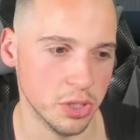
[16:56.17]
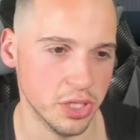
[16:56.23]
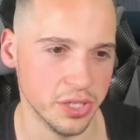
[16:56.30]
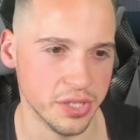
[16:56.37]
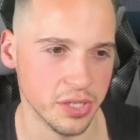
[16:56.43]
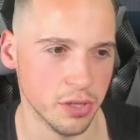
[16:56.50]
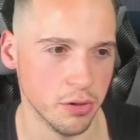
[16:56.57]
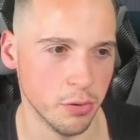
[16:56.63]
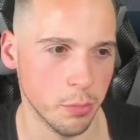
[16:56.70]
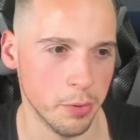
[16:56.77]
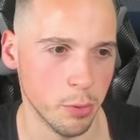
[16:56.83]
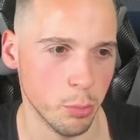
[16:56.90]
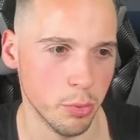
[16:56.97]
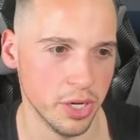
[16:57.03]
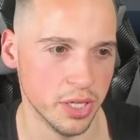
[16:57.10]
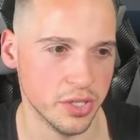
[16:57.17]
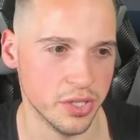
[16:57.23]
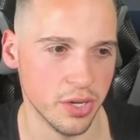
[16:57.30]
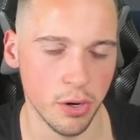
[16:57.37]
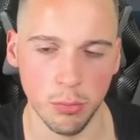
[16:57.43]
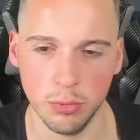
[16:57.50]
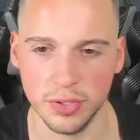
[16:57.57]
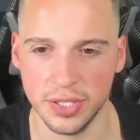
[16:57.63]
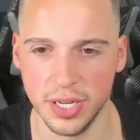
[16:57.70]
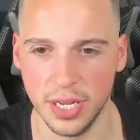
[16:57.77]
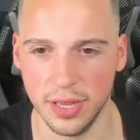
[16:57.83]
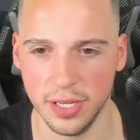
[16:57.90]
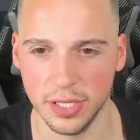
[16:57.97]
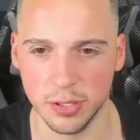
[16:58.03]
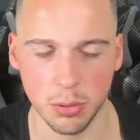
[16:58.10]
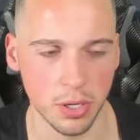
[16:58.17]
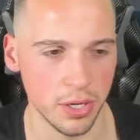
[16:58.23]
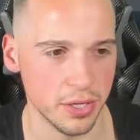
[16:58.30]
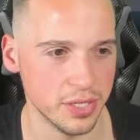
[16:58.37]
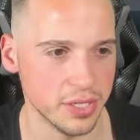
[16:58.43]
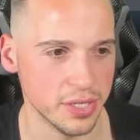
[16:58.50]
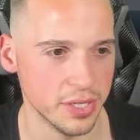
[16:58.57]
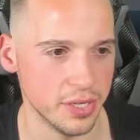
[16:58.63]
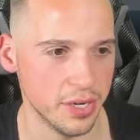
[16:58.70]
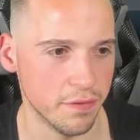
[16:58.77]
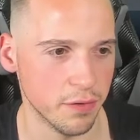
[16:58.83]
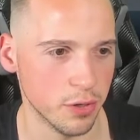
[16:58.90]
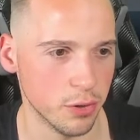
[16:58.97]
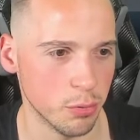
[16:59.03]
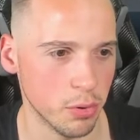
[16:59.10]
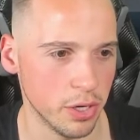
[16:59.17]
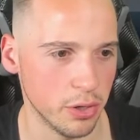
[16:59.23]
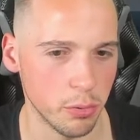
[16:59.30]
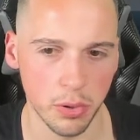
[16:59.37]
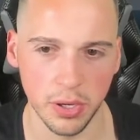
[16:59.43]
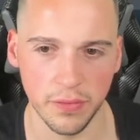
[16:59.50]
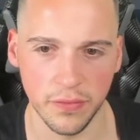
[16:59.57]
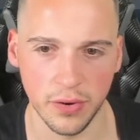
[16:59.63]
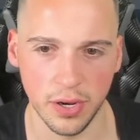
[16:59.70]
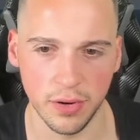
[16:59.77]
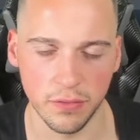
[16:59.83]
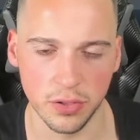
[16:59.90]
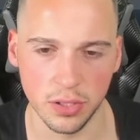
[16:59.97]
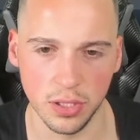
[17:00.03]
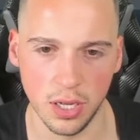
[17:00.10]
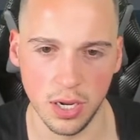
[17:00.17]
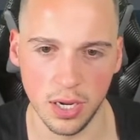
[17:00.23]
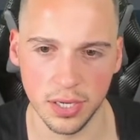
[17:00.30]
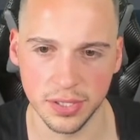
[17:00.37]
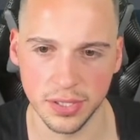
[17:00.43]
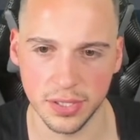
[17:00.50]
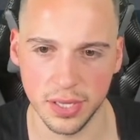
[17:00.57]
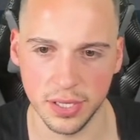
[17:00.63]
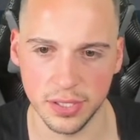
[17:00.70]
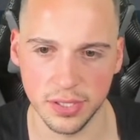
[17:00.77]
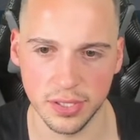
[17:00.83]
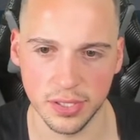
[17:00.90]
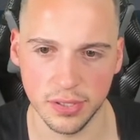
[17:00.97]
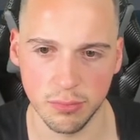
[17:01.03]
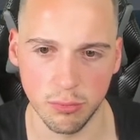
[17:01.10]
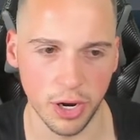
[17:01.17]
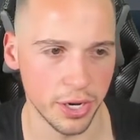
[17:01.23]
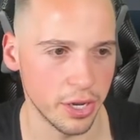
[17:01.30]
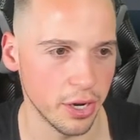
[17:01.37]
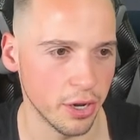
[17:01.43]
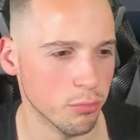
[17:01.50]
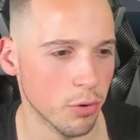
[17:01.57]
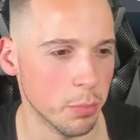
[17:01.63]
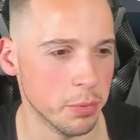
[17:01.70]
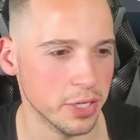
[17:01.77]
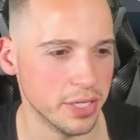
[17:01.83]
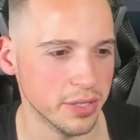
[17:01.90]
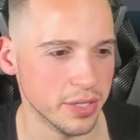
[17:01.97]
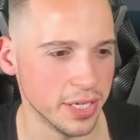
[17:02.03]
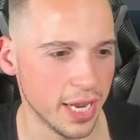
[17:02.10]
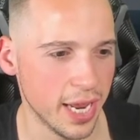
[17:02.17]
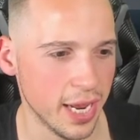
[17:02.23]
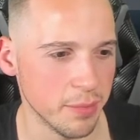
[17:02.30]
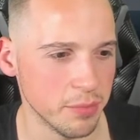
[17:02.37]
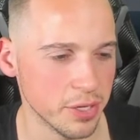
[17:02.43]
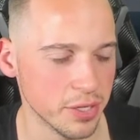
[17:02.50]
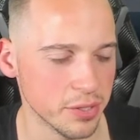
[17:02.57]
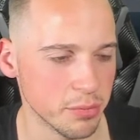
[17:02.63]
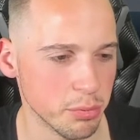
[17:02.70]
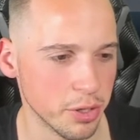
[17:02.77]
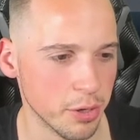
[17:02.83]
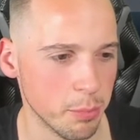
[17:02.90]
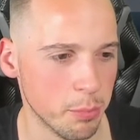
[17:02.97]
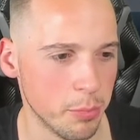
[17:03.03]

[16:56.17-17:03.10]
which is a little bit weird. So we'll see this one. This is a different 2025 class. That's ranking. Robert Dillingham does ring a